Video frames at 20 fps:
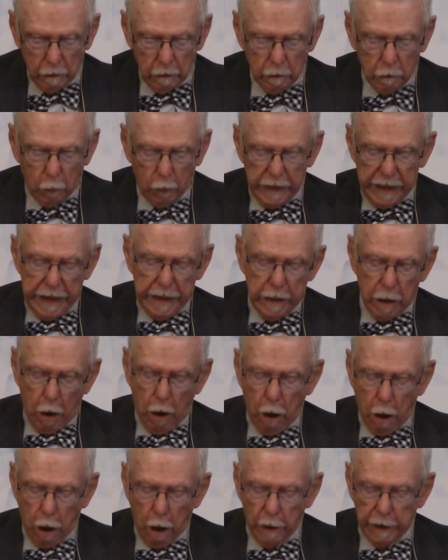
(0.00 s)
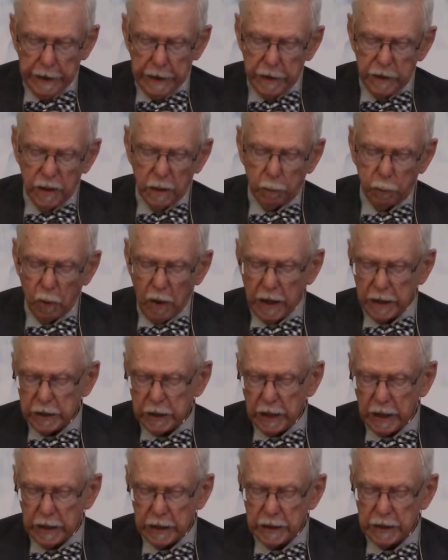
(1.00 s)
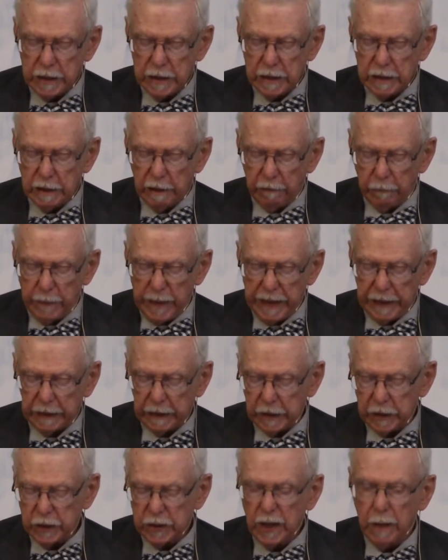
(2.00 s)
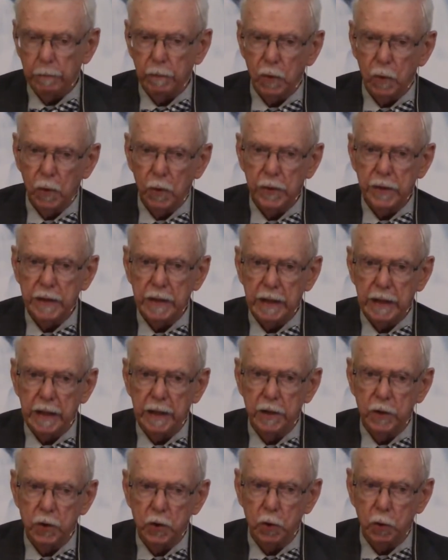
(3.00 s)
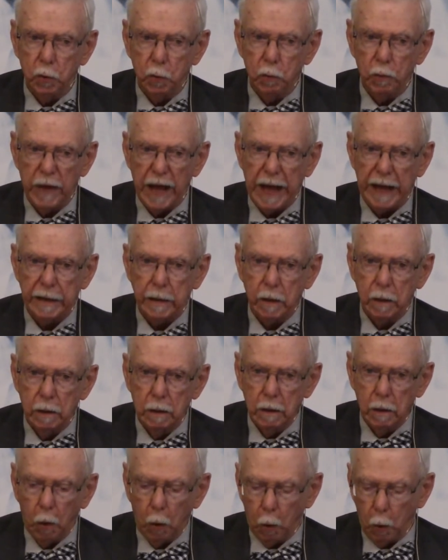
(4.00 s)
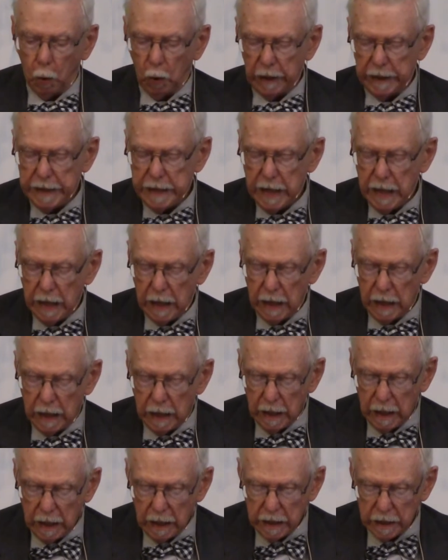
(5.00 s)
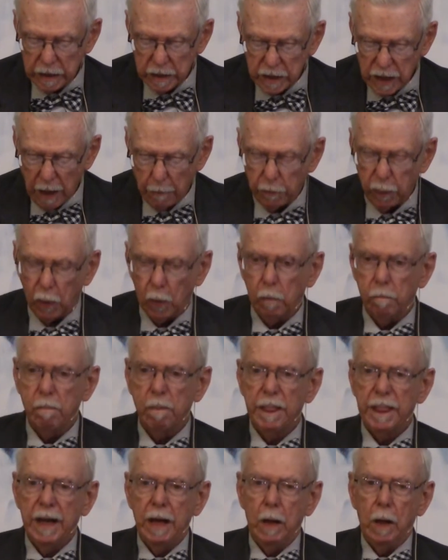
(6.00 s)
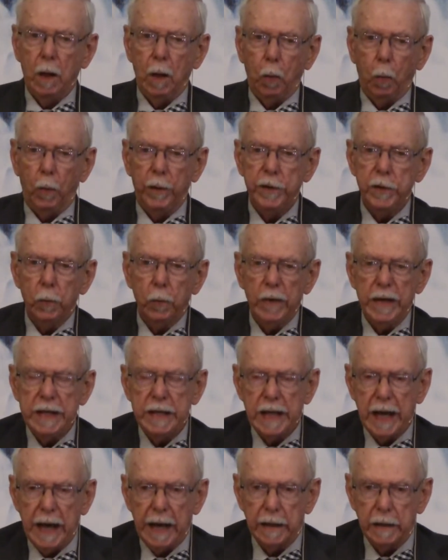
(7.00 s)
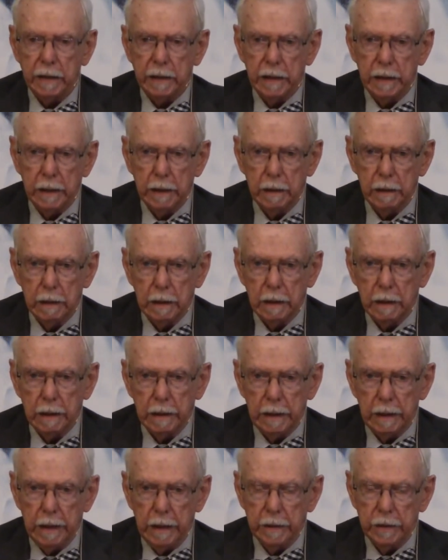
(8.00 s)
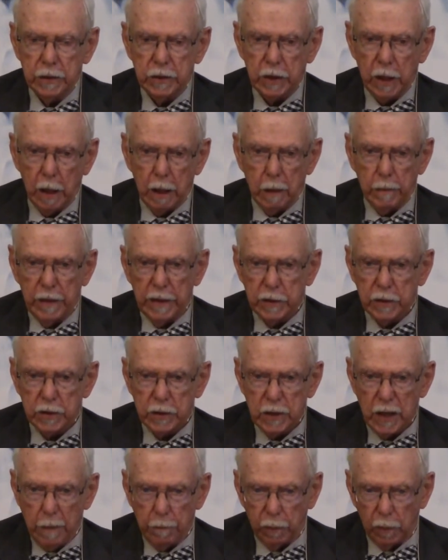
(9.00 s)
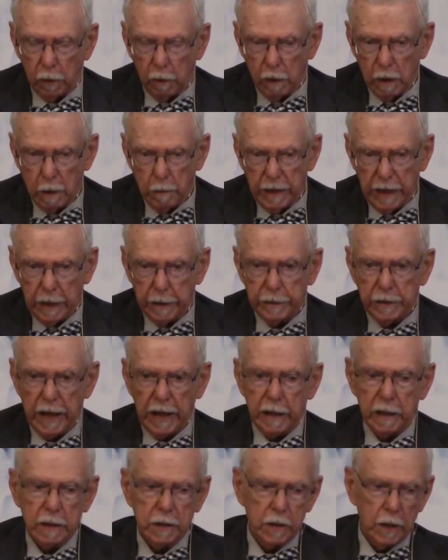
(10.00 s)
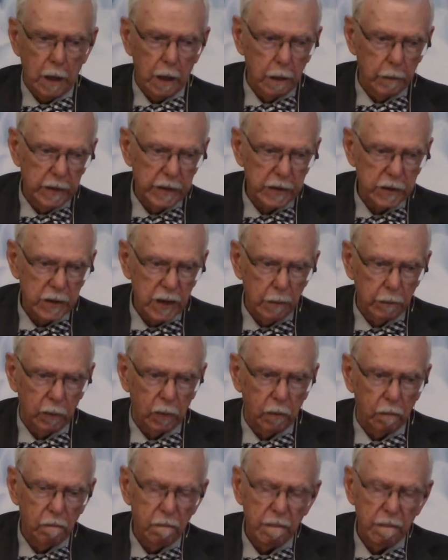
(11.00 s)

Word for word: We are in the process of being assembled into that holy temple. When you read that in, in Solomon's temple, about that Solomon's temple,